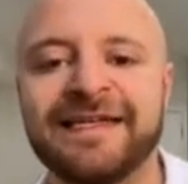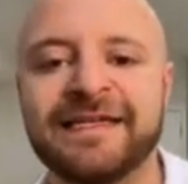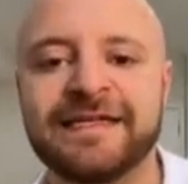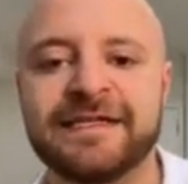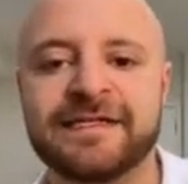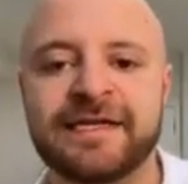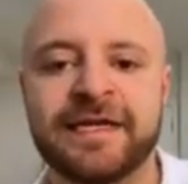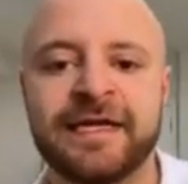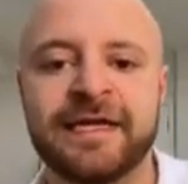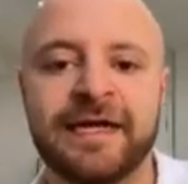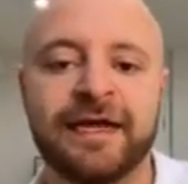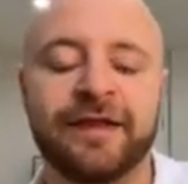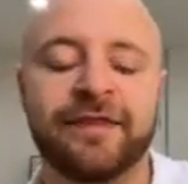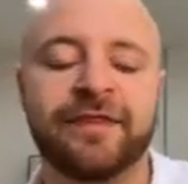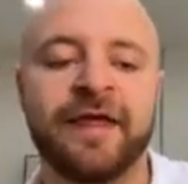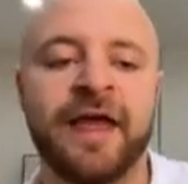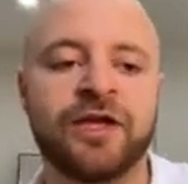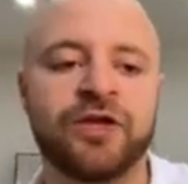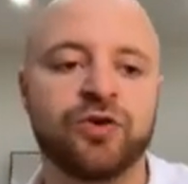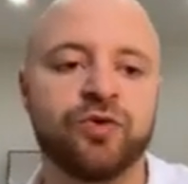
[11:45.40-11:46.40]
is it.
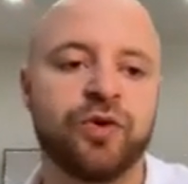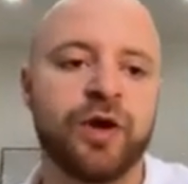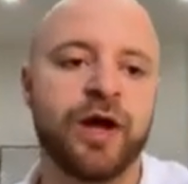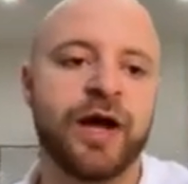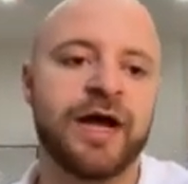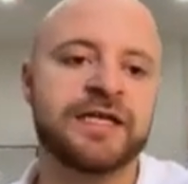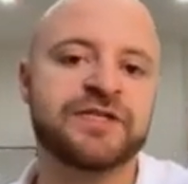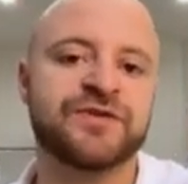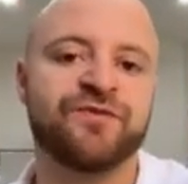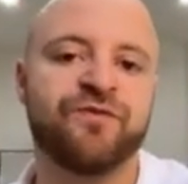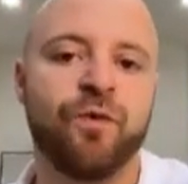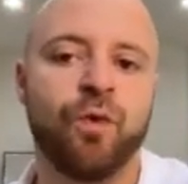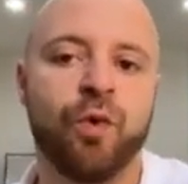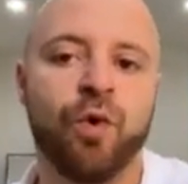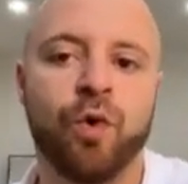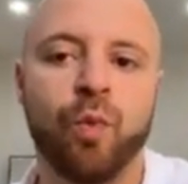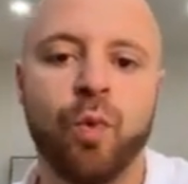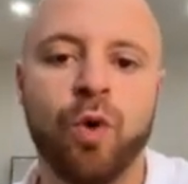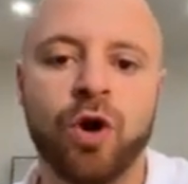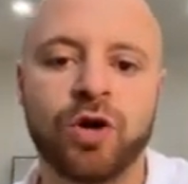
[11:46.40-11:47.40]
Thank you guys
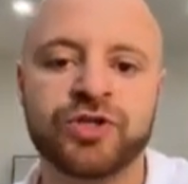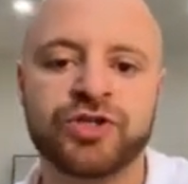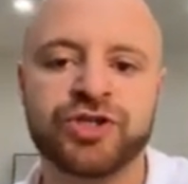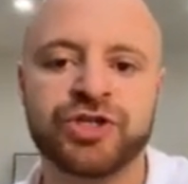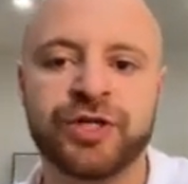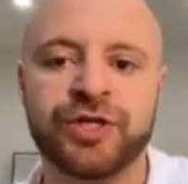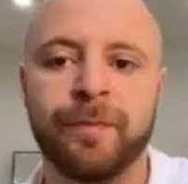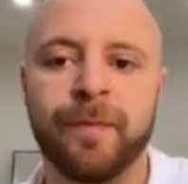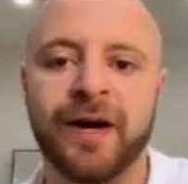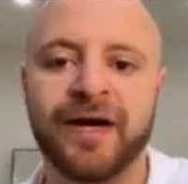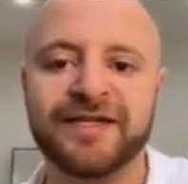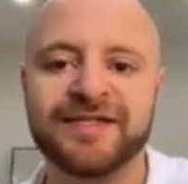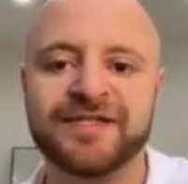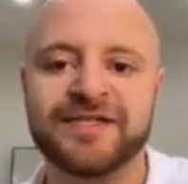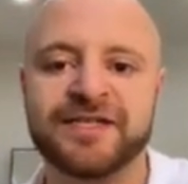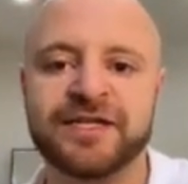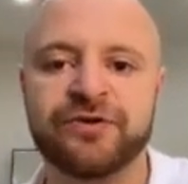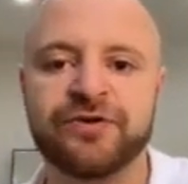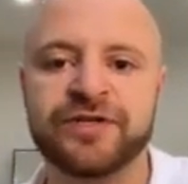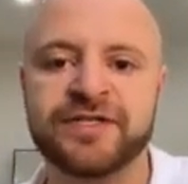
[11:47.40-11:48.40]
for watching my
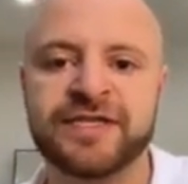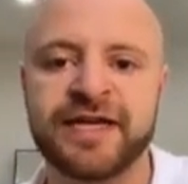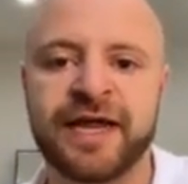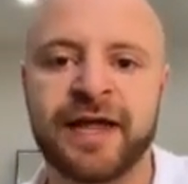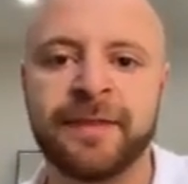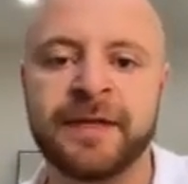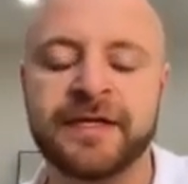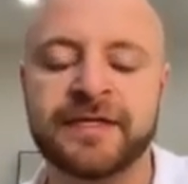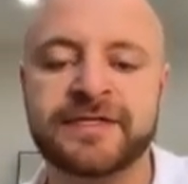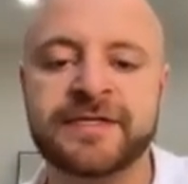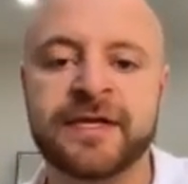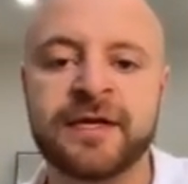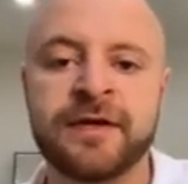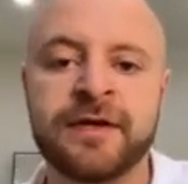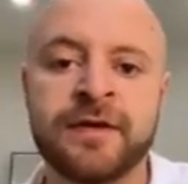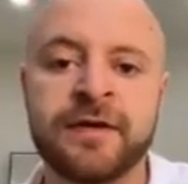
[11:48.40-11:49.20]
series on this.